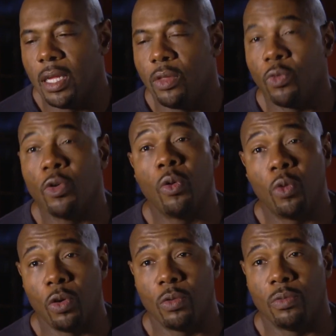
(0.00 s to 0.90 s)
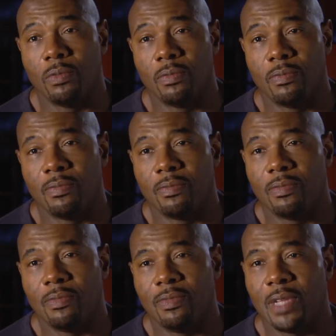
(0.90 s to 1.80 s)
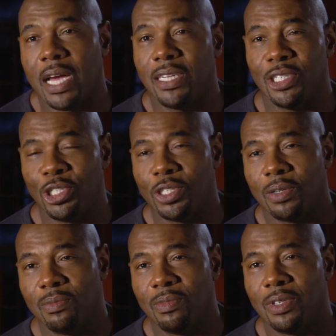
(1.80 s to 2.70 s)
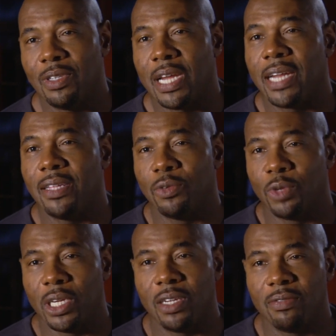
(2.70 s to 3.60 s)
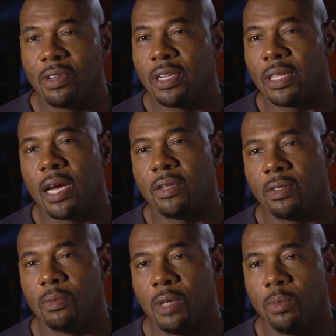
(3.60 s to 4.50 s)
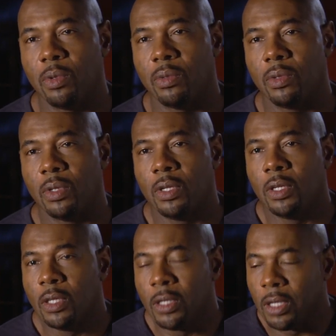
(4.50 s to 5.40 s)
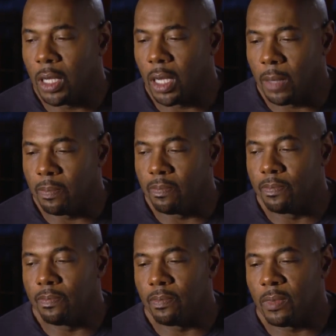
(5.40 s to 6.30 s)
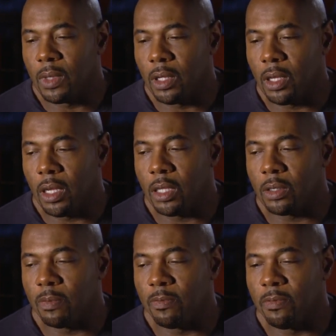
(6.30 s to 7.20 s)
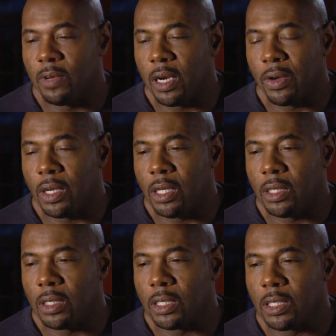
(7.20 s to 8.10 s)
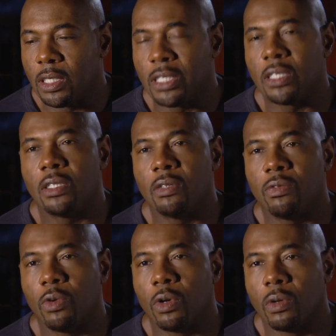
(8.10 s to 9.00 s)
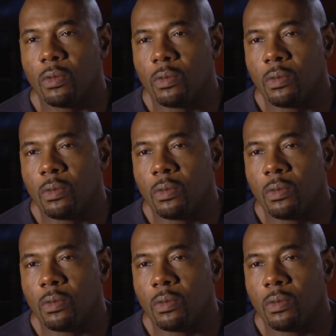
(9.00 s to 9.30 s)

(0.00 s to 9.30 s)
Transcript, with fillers: in the real world, not in the gym, not in the ring, in front of thousands of people, um, it's a very sensitive world,